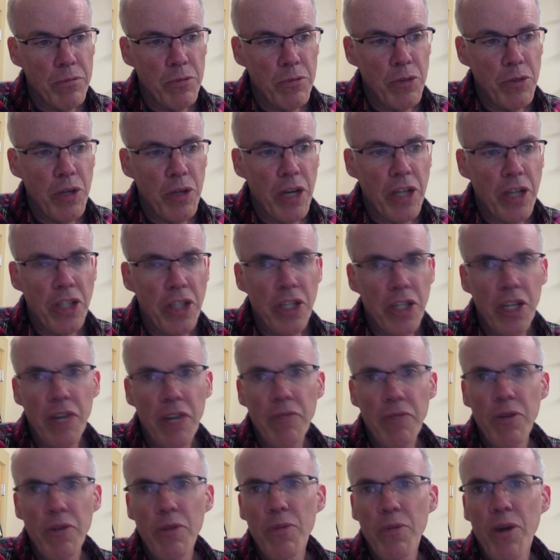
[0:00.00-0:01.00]
you guys should have
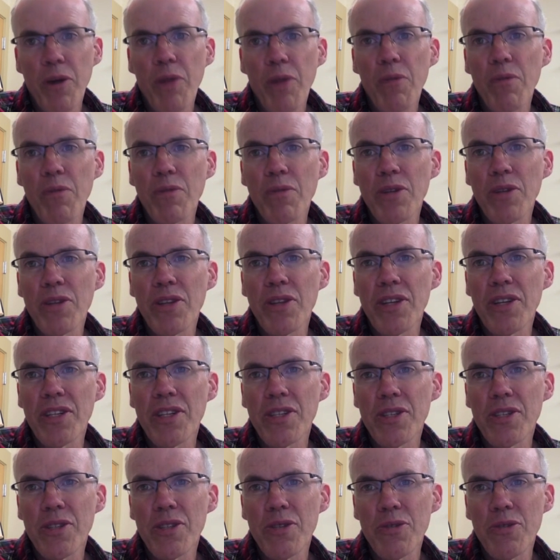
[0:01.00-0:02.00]
no problem with
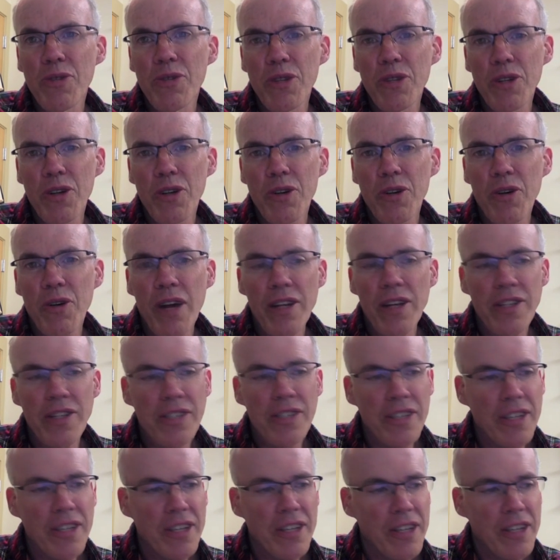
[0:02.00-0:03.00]
this. You look
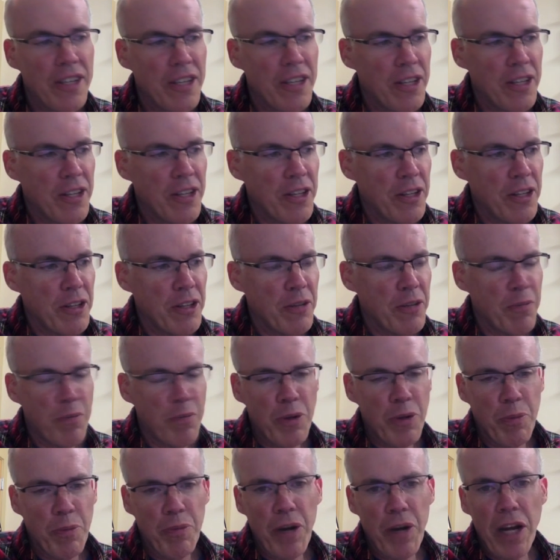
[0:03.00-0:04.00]
across you're,
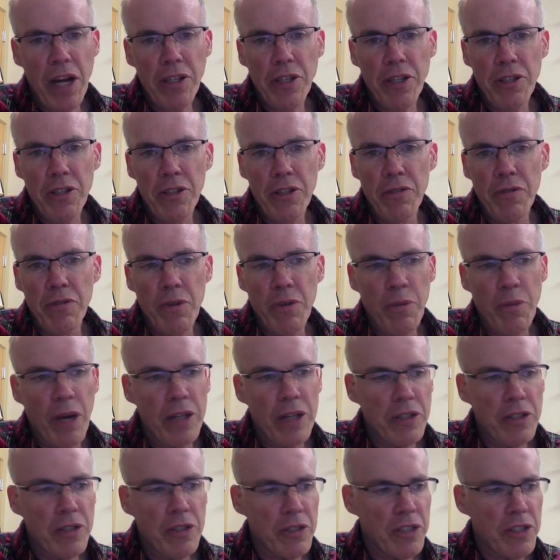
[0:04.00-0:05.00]
you're practically
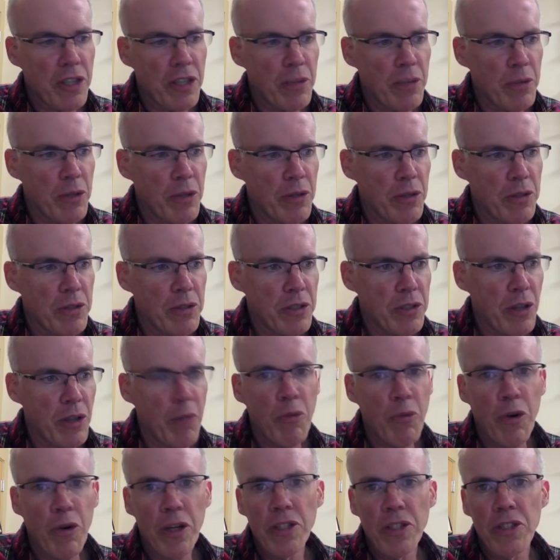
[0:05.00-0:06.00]
Vermonters, some of them, in
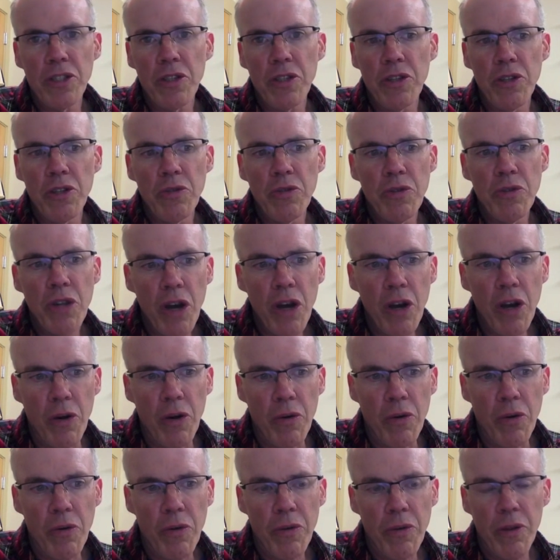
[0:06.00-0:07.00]
some ways. So you
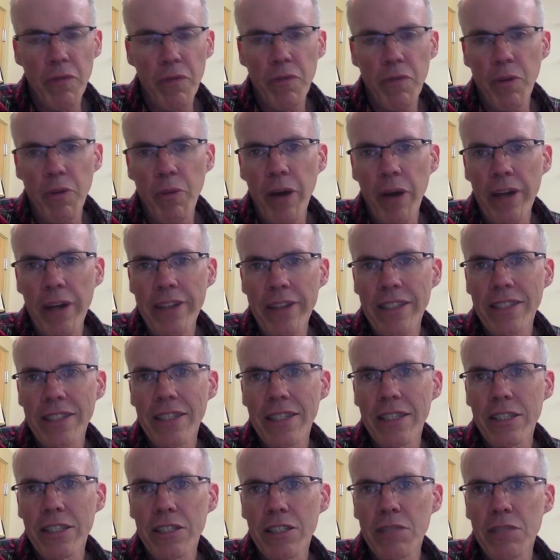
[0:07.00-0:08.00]
know that Vermont is
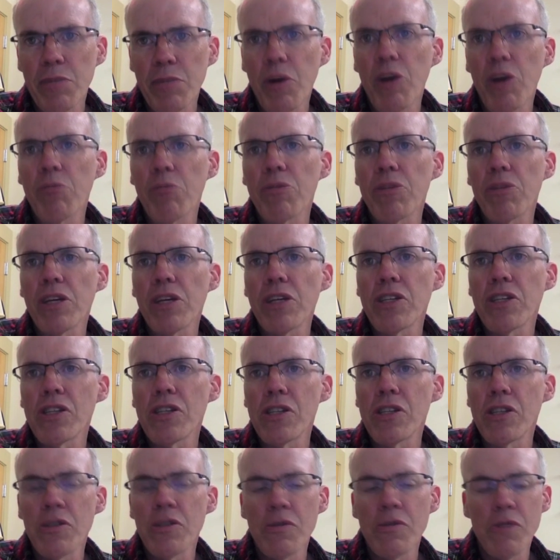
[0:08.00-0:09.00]
a small place,
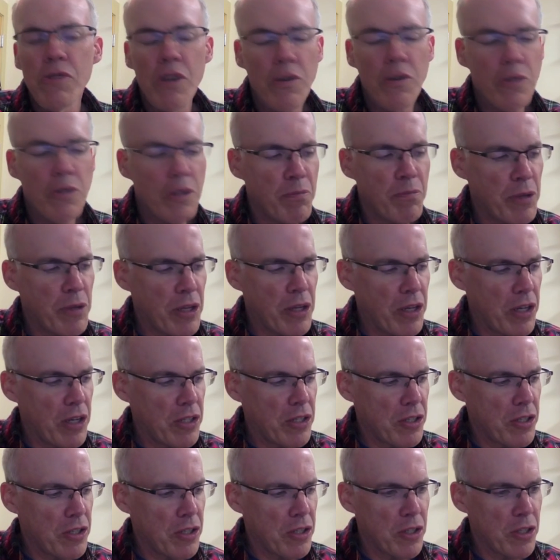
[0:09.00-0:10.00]
and you know that
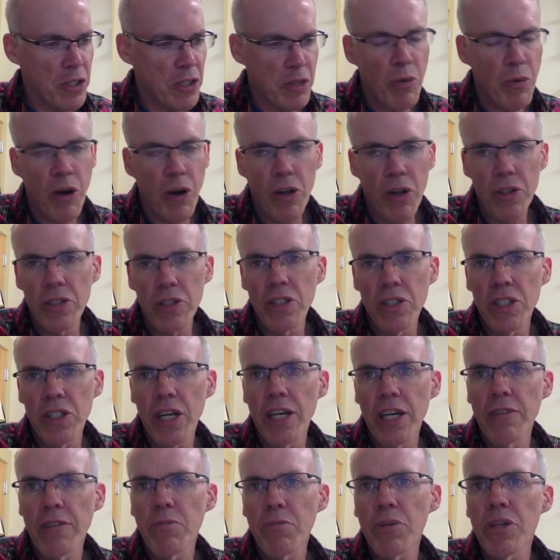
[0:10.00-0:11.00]
because it's a small and
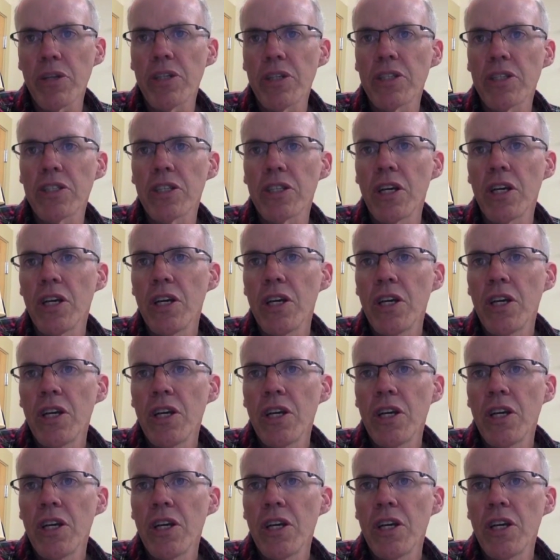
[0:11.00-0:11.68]
tight place,